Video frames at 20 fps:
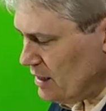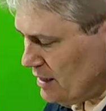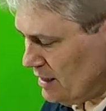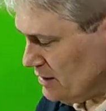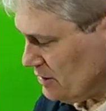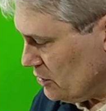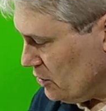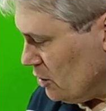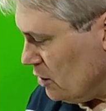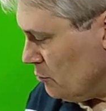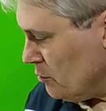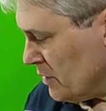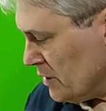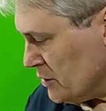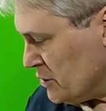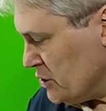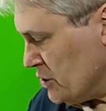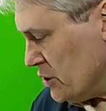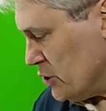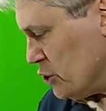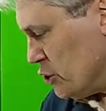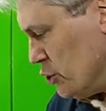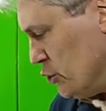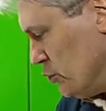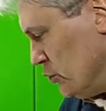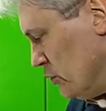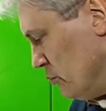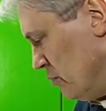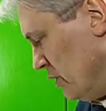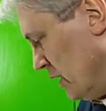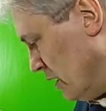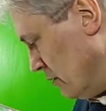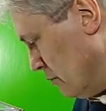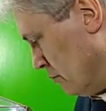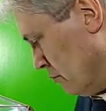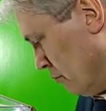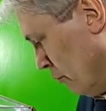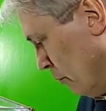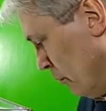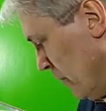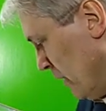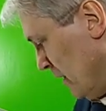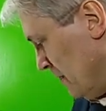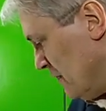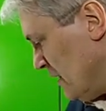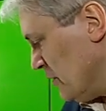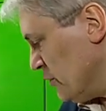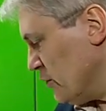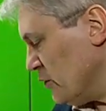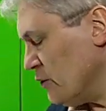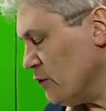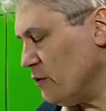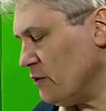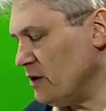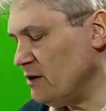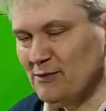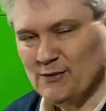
And comments should be mandatory.